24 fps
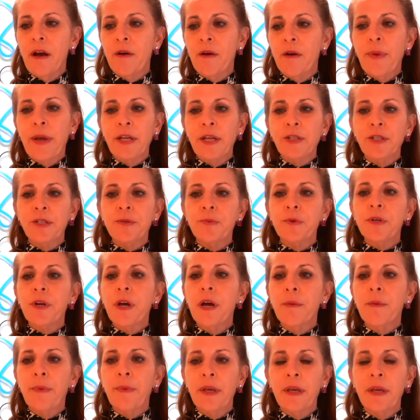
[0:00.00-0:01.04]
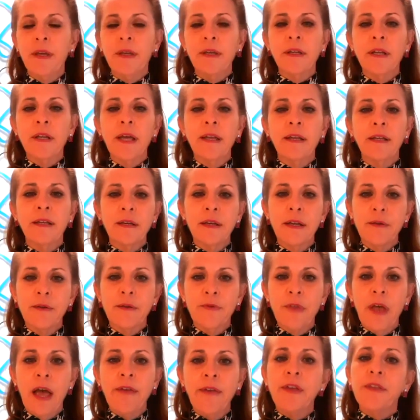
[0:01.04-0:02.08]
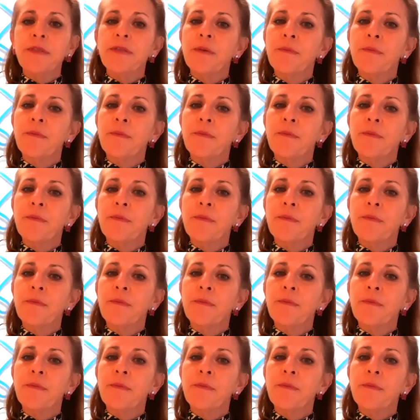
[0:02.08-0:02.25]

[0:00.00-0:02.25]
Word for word: our patients will come in, and I think